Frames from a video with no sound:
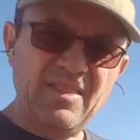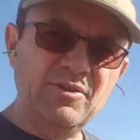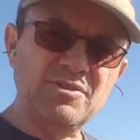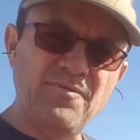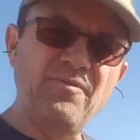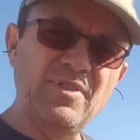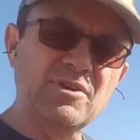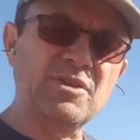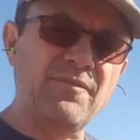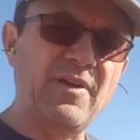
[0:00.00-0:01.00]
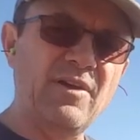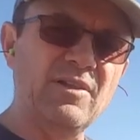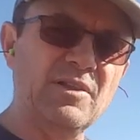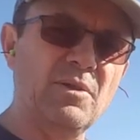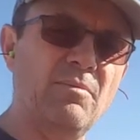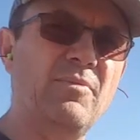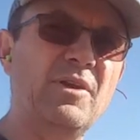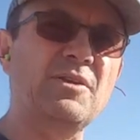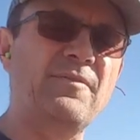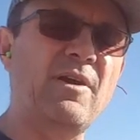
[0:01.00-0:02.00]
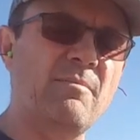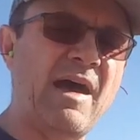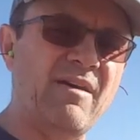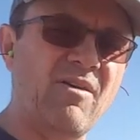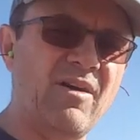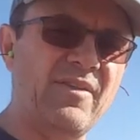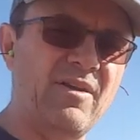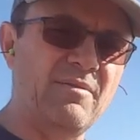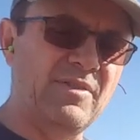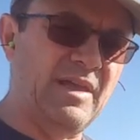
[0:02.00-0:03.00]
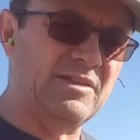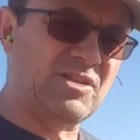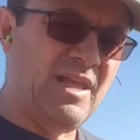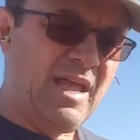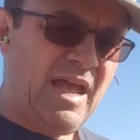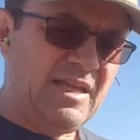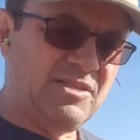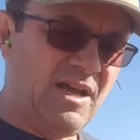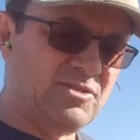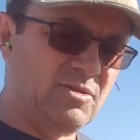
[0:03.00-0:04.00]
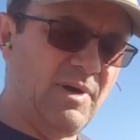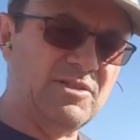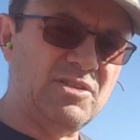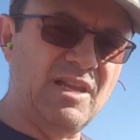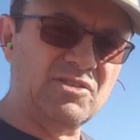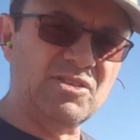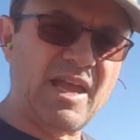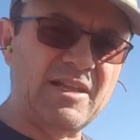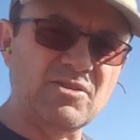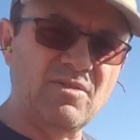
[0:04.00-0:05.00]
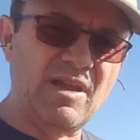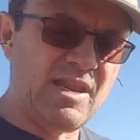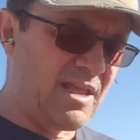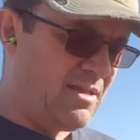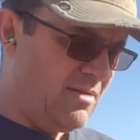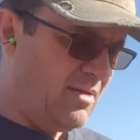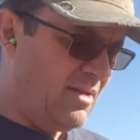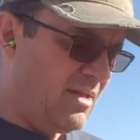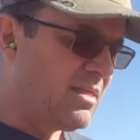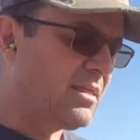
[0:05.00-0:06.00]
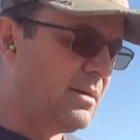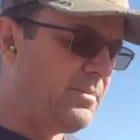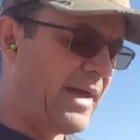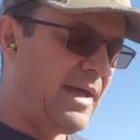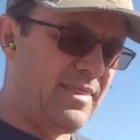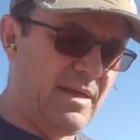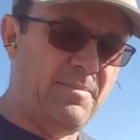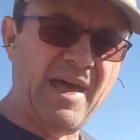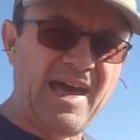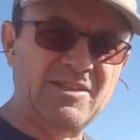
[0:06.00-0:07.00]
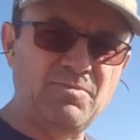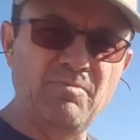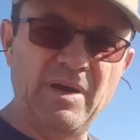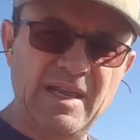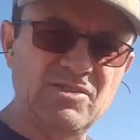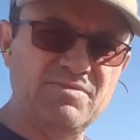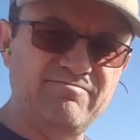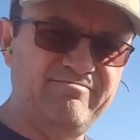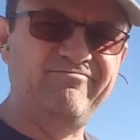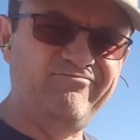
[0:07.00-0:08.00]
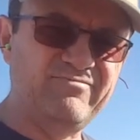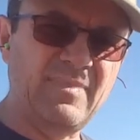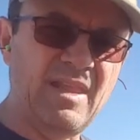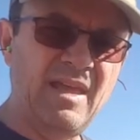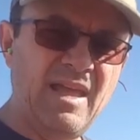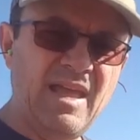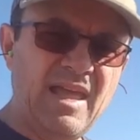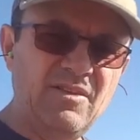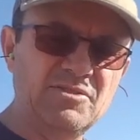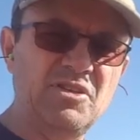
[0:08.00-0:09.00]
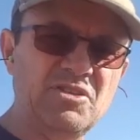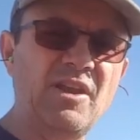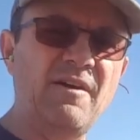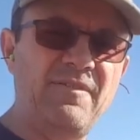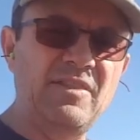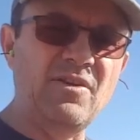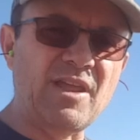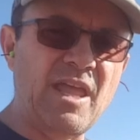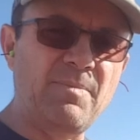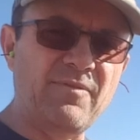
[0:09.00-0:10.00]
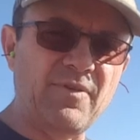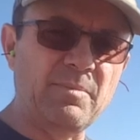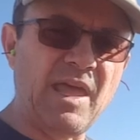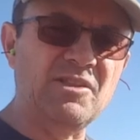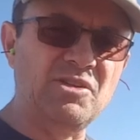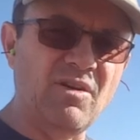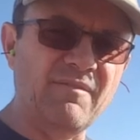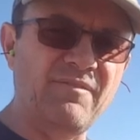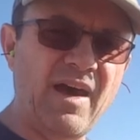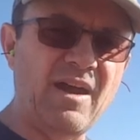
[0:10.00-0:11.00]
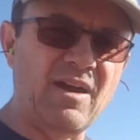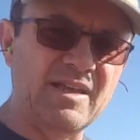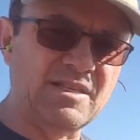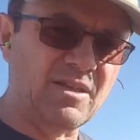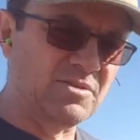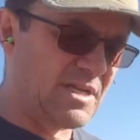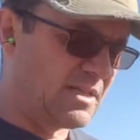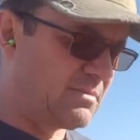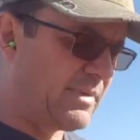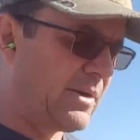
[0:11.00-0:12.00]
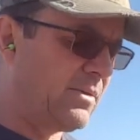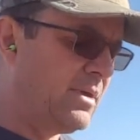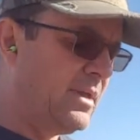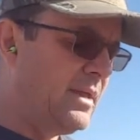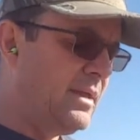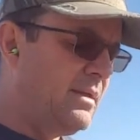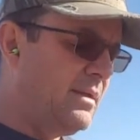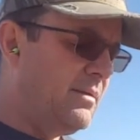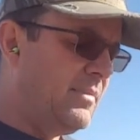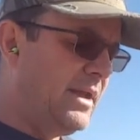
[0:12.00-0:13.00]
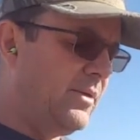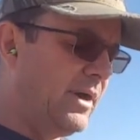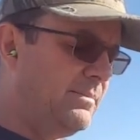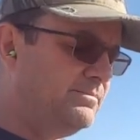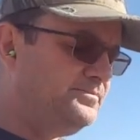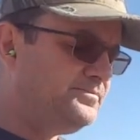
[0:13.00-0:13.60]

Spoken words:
there's a fair amount on there. It's not so much that it's saturating the patch, but there's just enough in there to keep it from catching on fire as it goes out the barrel. Anyway,